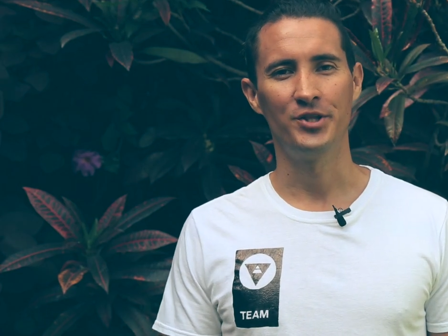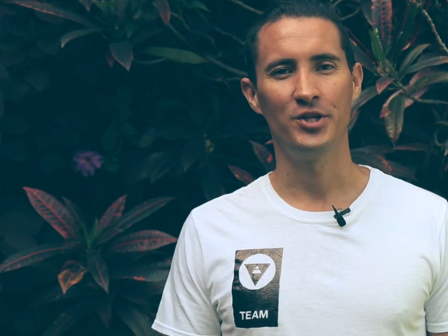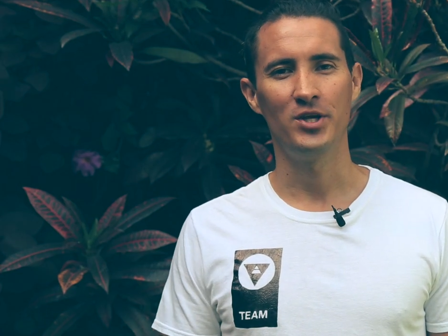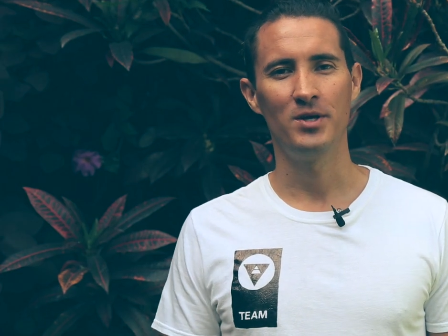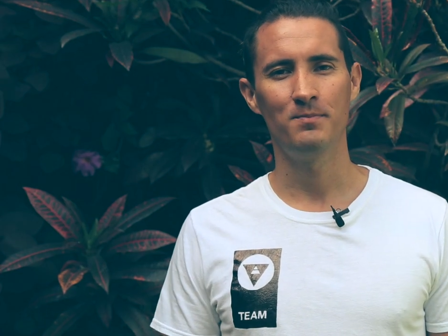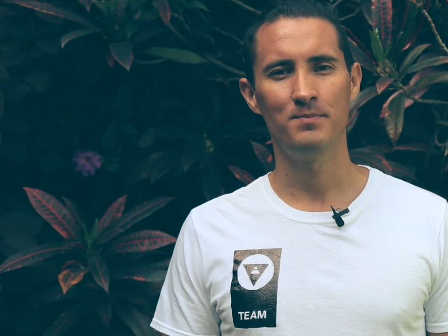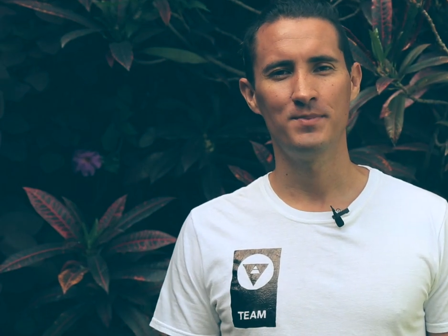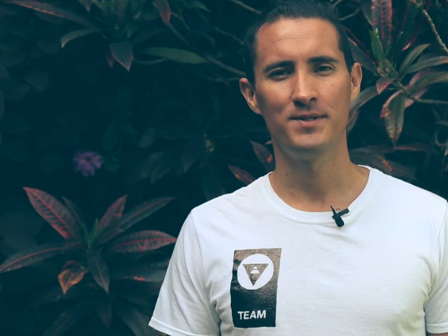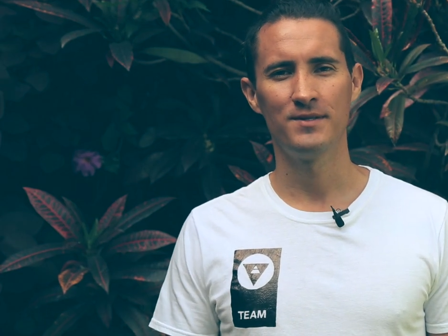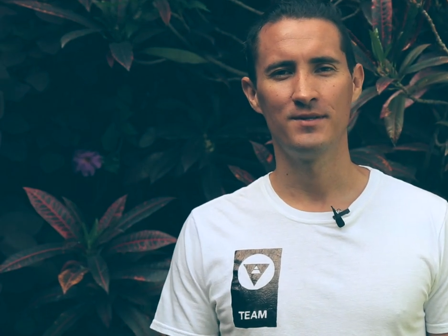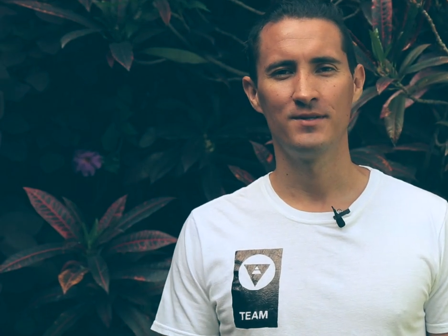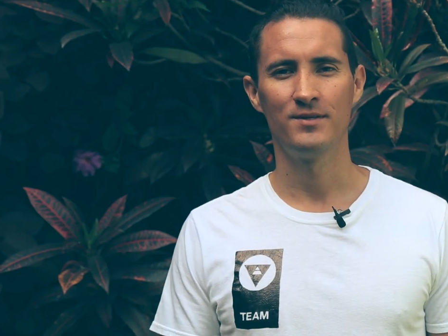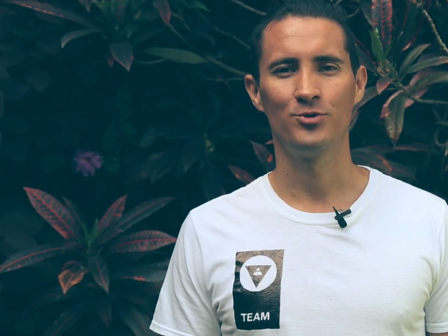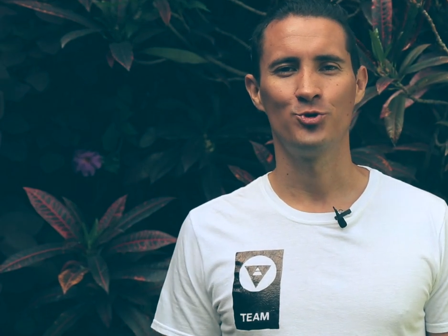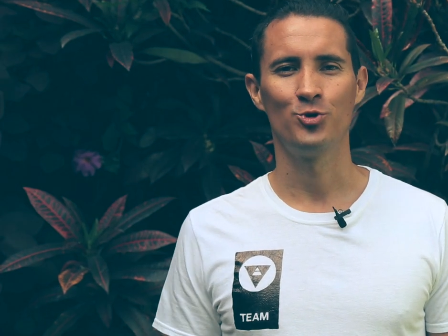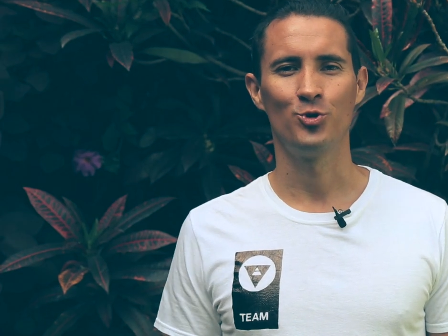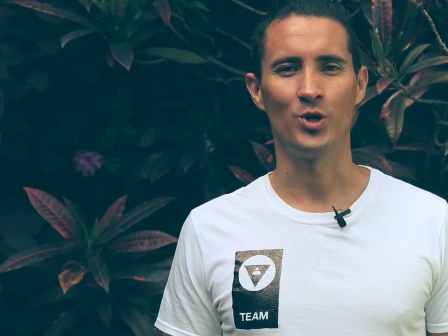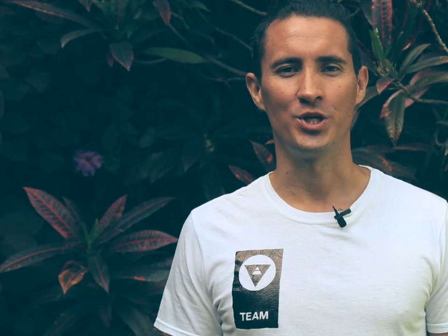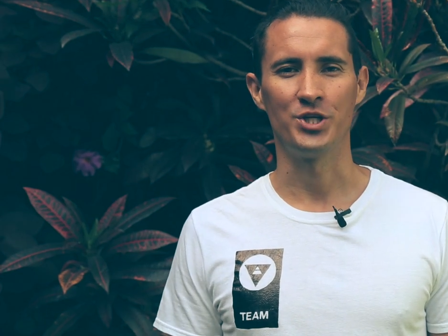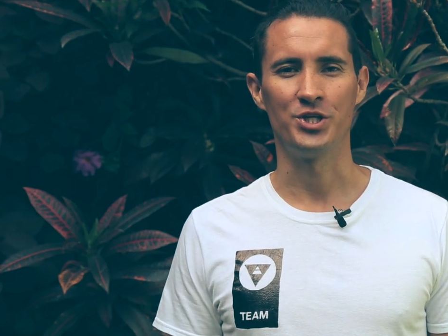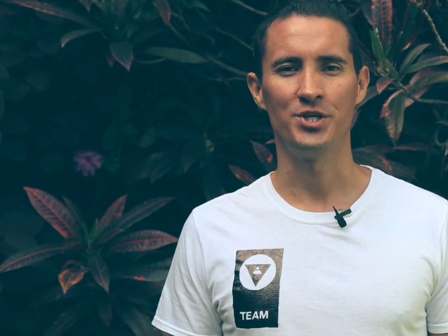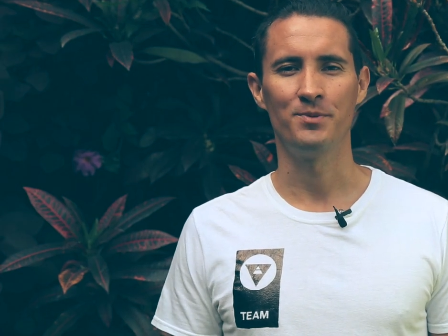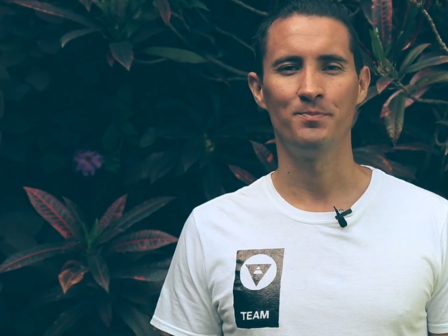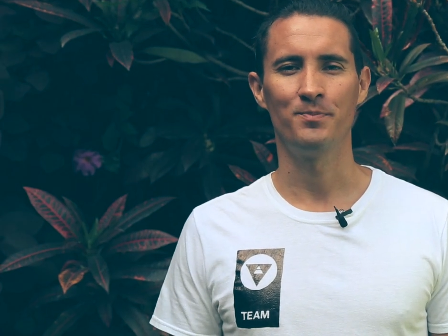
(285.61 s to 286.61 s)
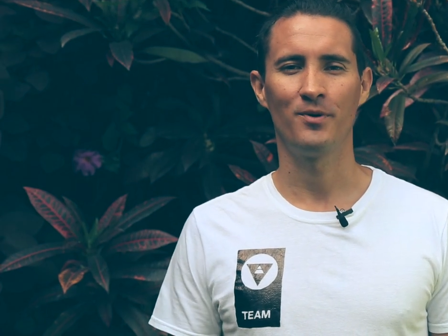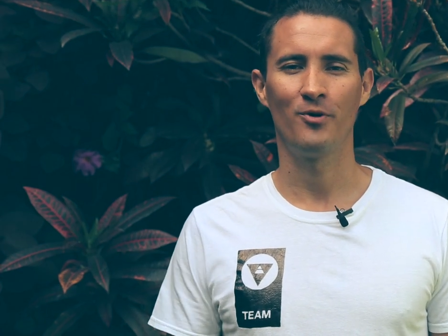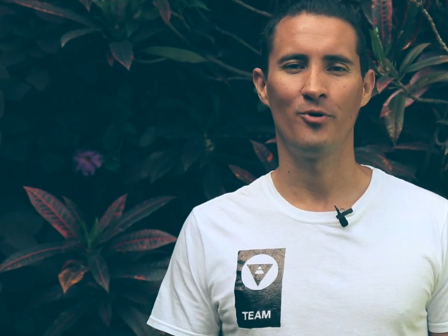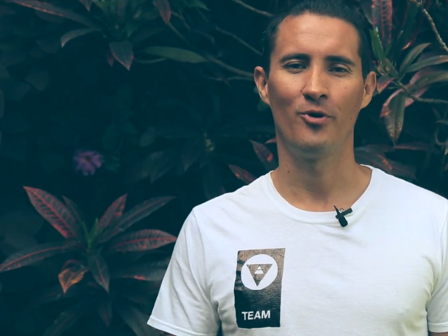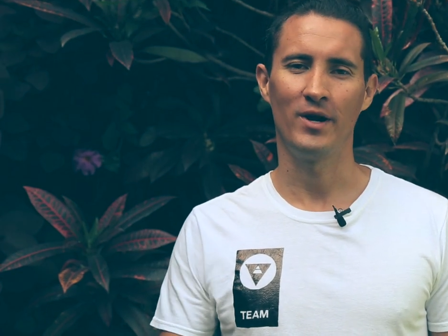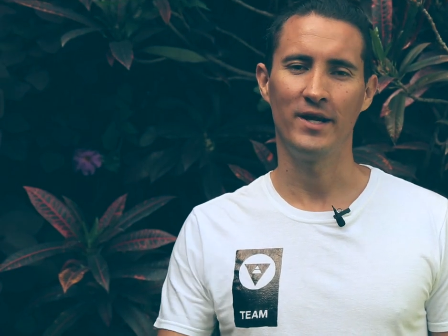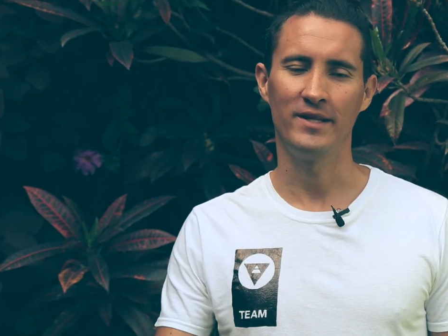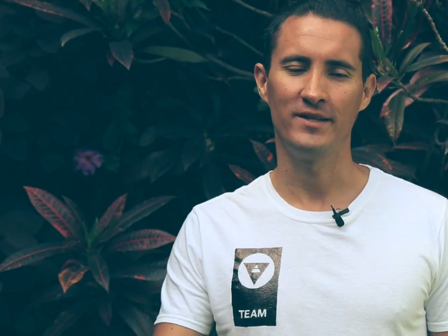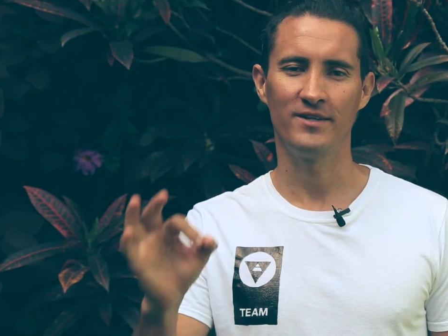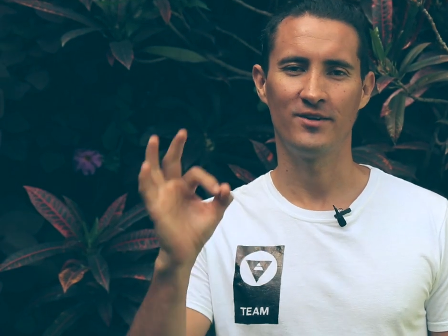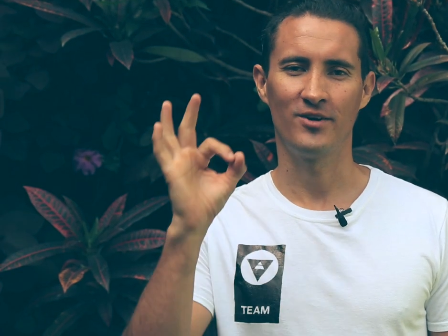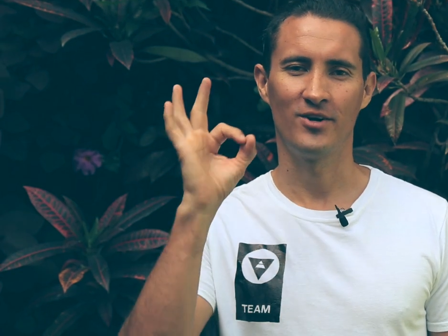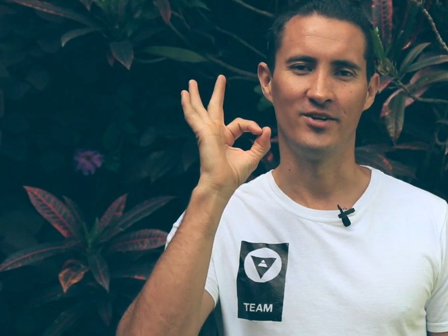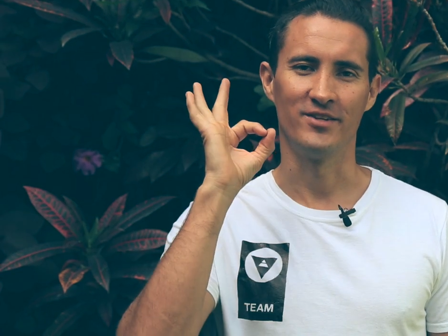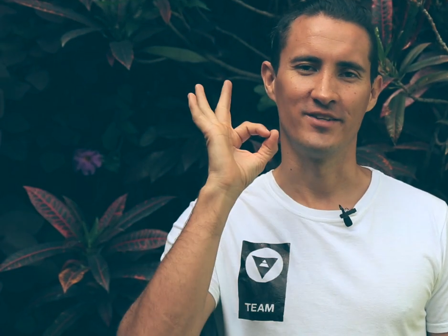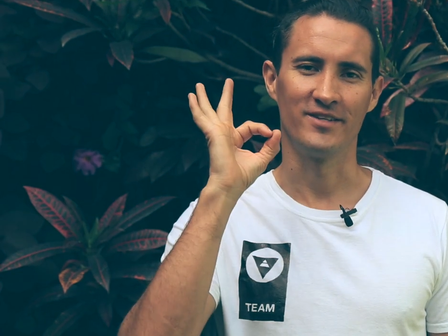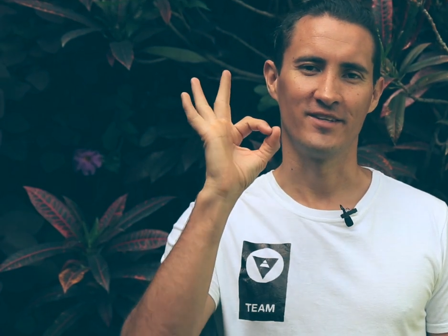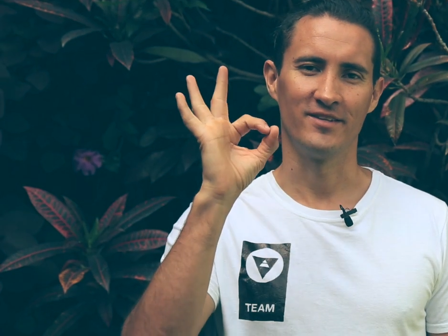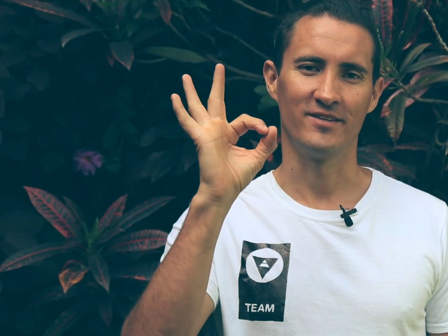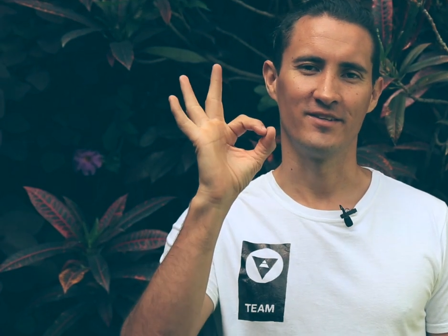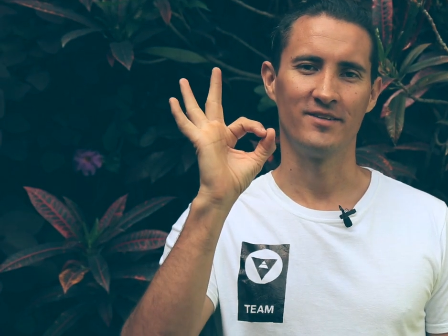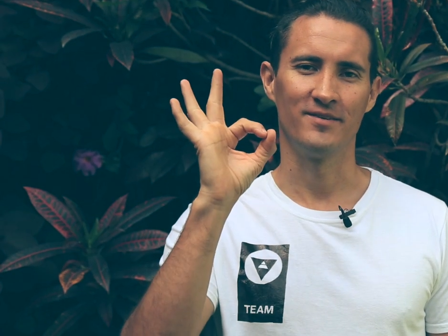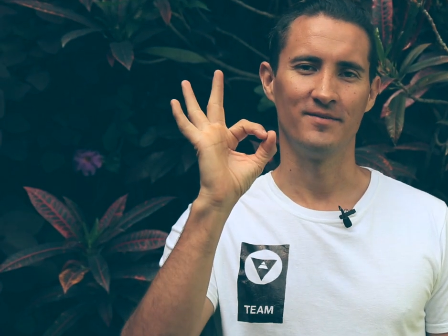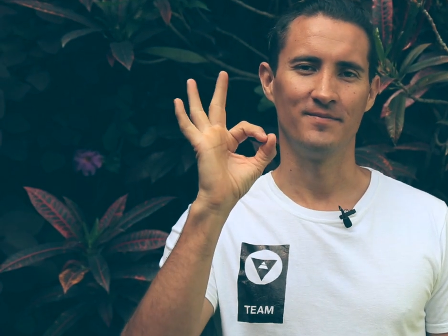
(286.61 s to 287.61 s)
tips to achieve great
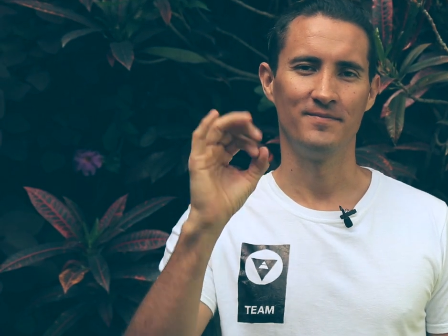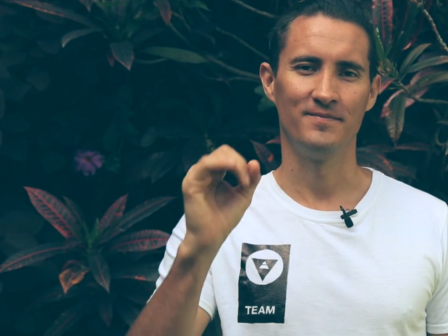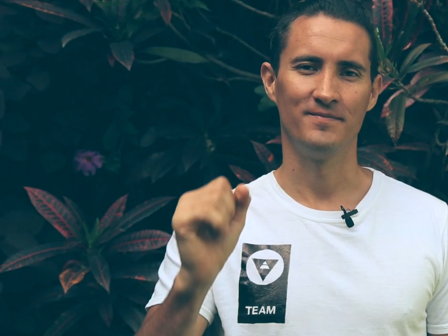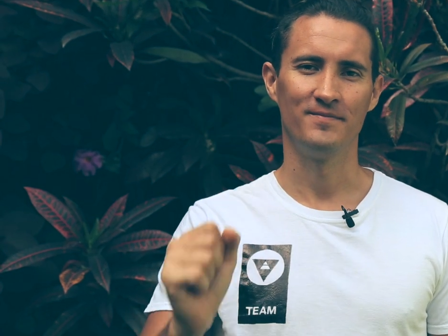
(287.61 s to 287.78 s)
content.